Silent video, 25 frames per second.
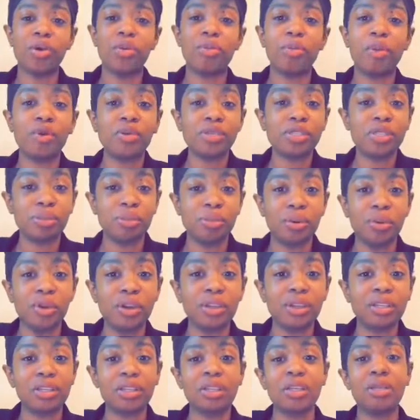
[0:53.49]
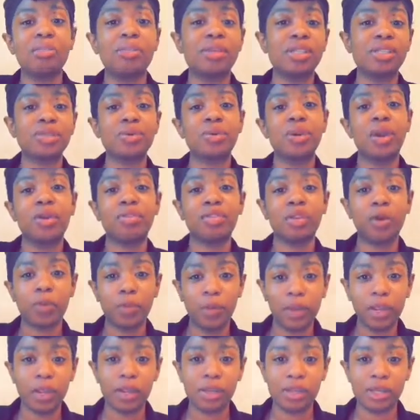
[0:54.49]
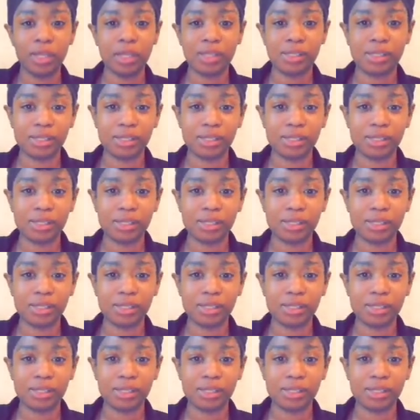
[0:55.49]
most importantly mental health awareness.